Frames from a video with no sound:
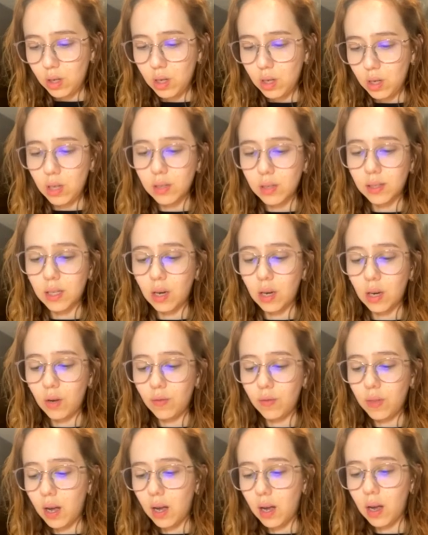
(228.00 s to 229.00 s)
instead of
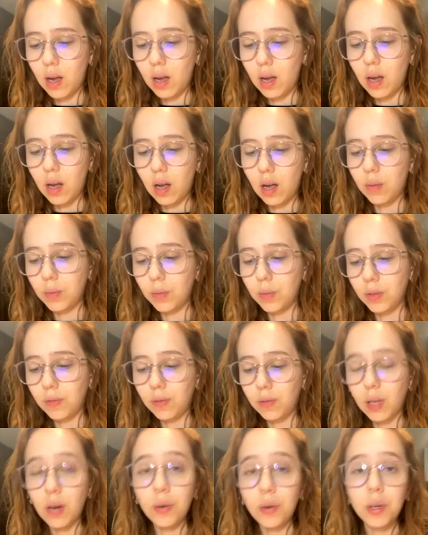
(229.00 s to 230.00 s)
the almond
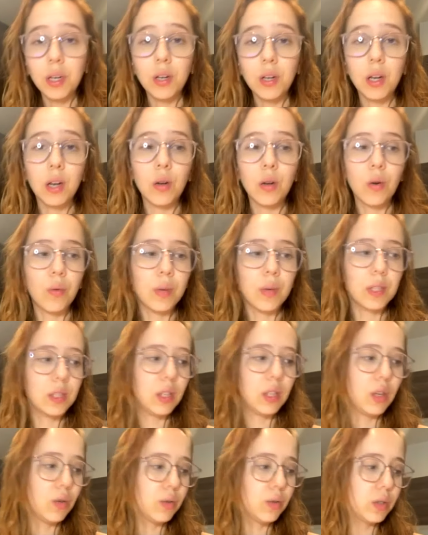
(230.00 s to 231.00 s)
flour, you can always
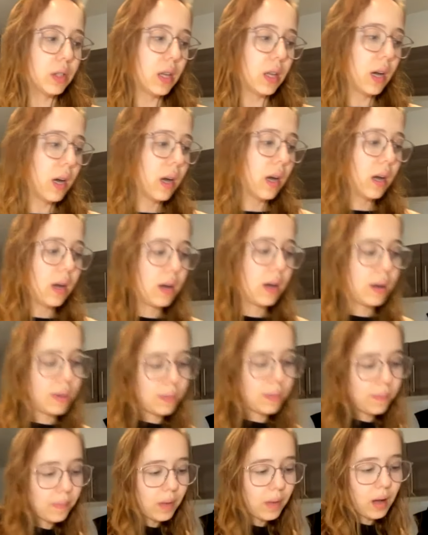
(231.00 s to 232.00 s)
use the
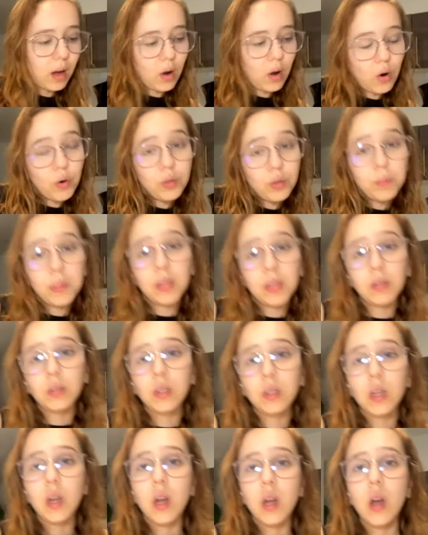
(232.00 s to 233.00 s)
oatmeal.
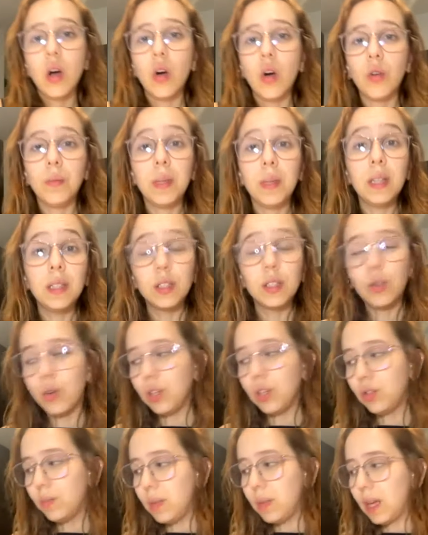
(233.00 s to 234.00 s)
Oatmeal is going
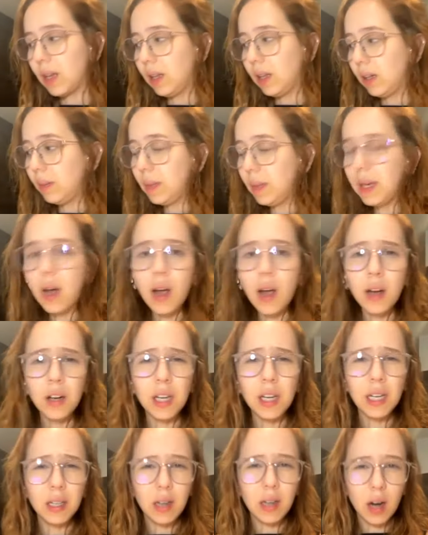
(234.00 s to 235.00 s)
to be a little bit higher
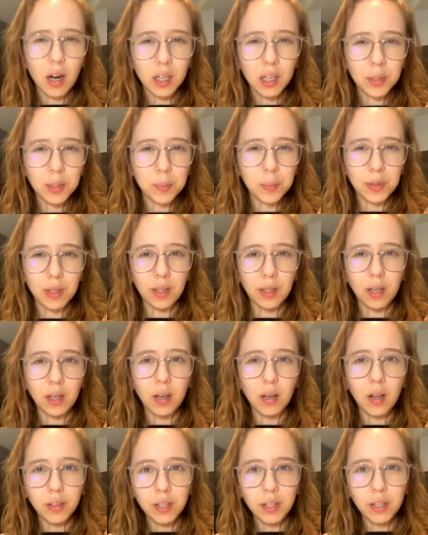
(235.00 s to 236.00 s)
in carbs, but they're
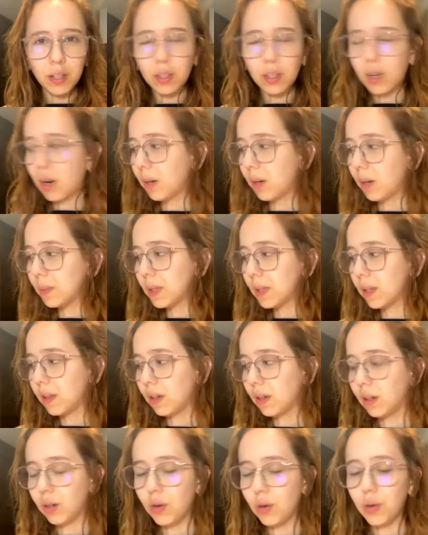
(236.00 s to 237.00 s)
healthier carbs and they're
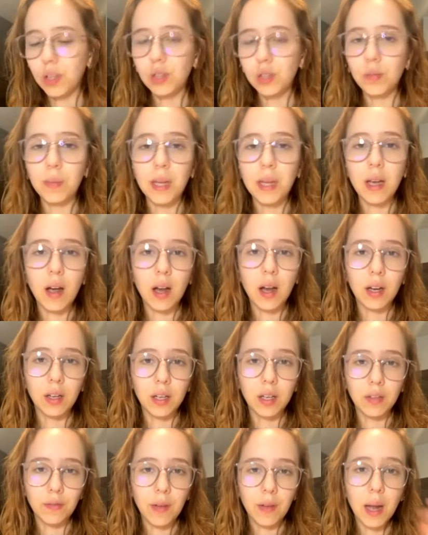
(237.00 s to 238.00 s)
going to be higher in
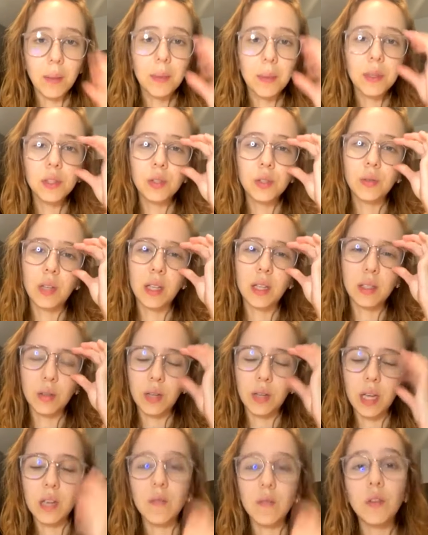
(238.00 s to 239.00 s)
fiber. So that's
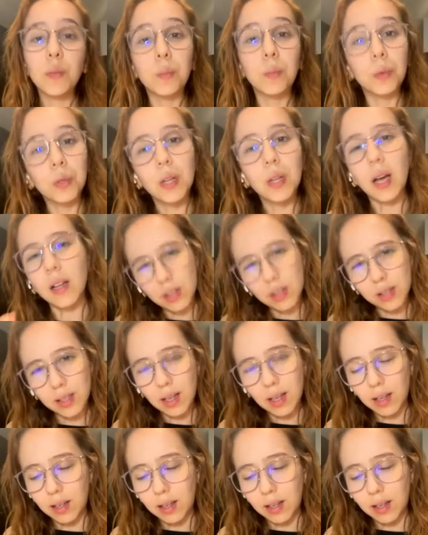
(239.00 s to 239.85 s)
okay if you put just a